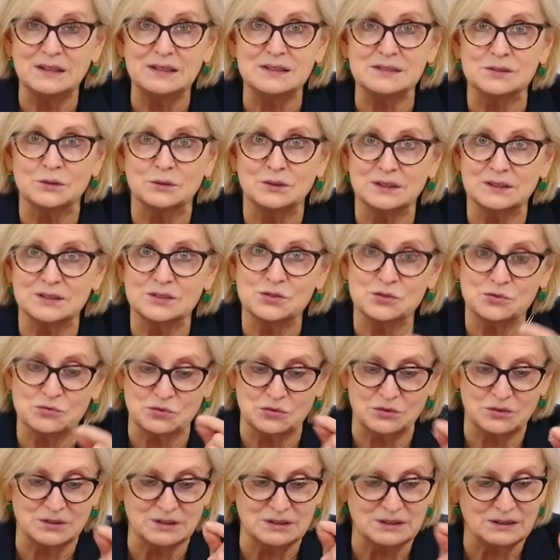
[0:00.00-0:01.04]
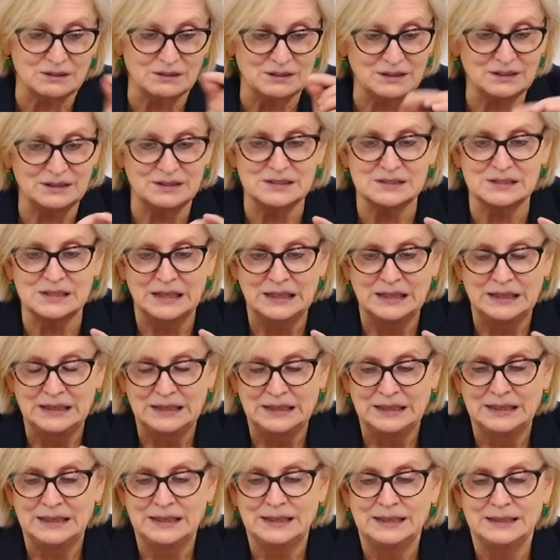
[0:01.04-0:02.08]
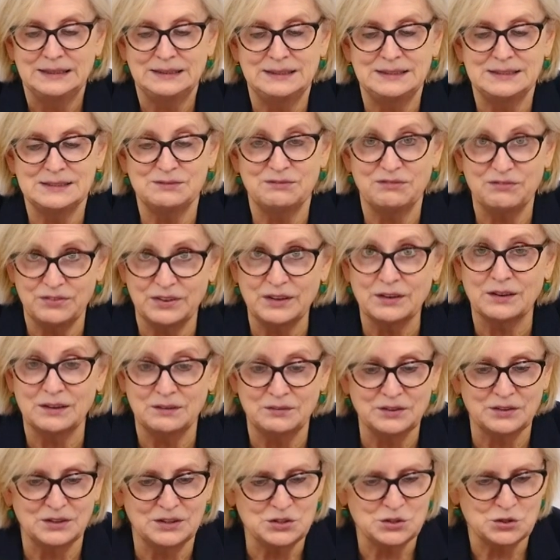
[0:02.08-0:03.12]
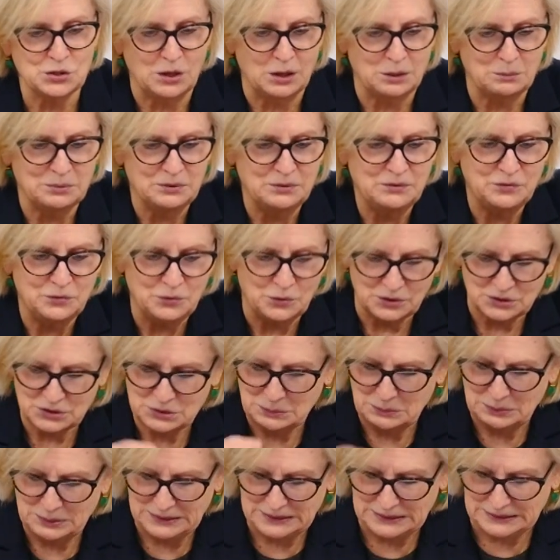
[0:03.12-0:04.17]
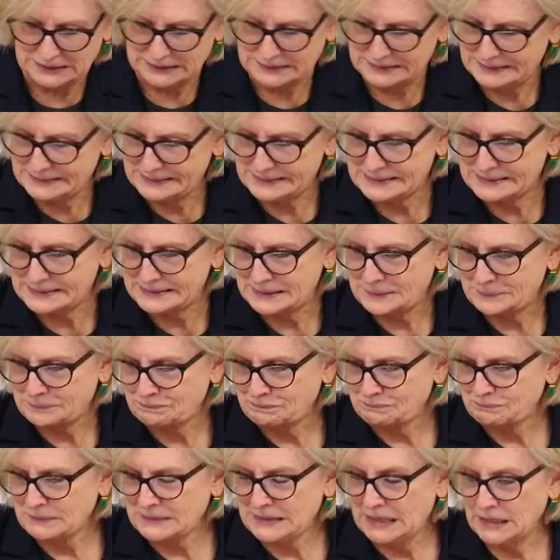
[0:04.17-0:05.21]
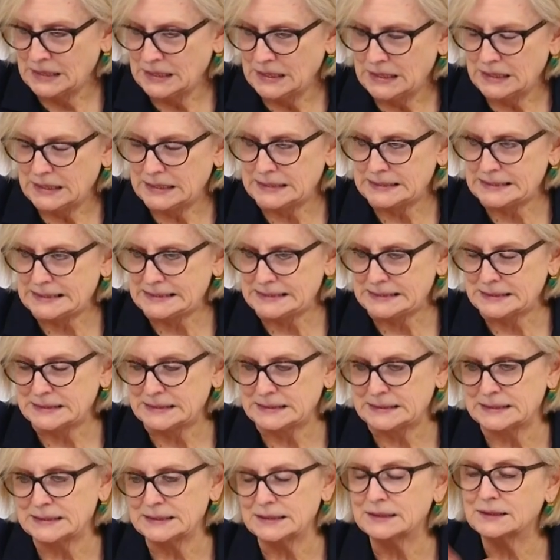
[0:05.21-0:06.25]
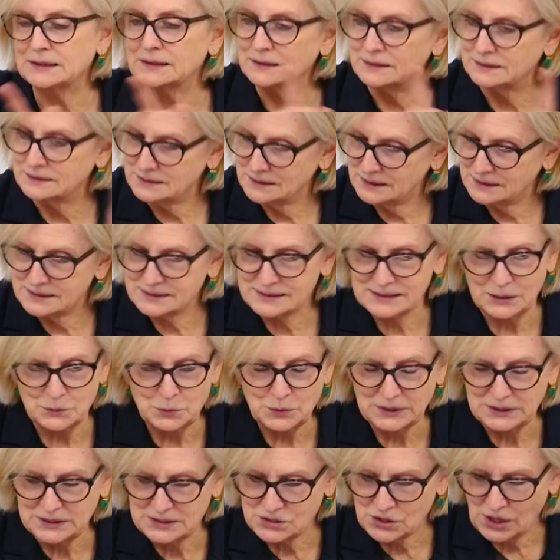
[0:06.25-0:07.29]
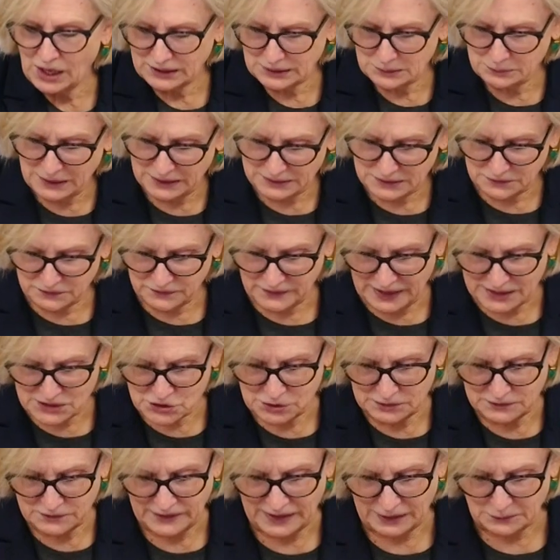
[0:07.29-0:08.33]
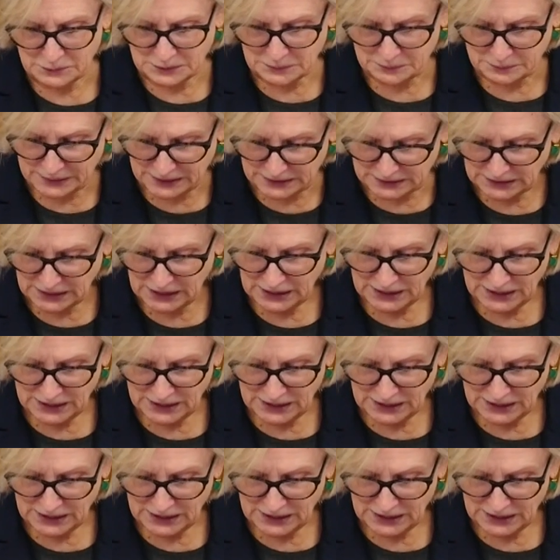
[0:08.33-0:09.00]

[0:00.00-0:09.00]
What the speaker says: these are extraordinary, these very, very sharp forked pins. I said we're going to talk about the fashion fabric, but